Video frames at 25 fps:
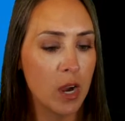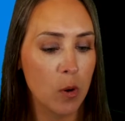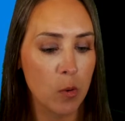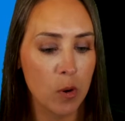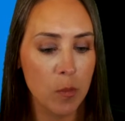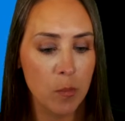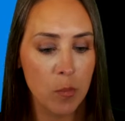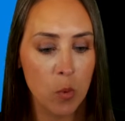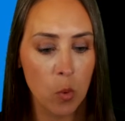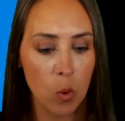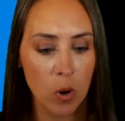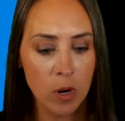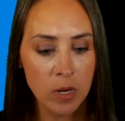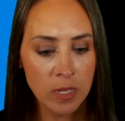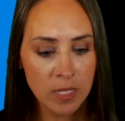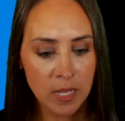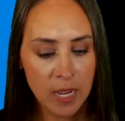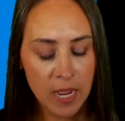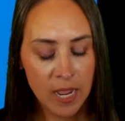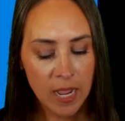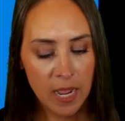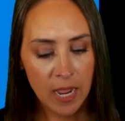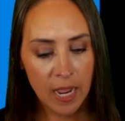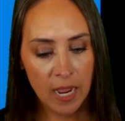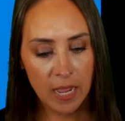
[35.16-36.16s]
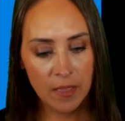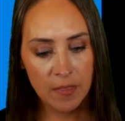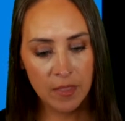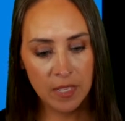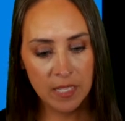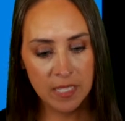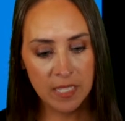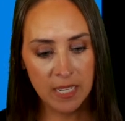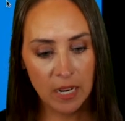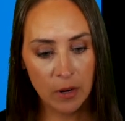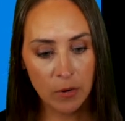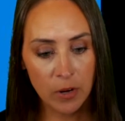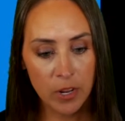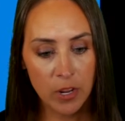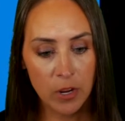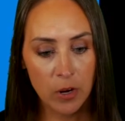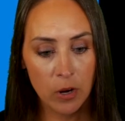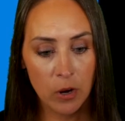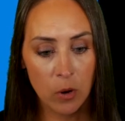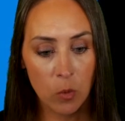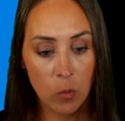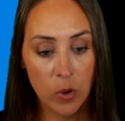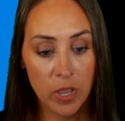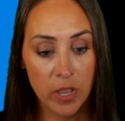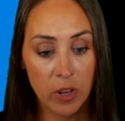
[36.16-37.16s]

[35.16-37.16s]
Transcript: our report. And then down here,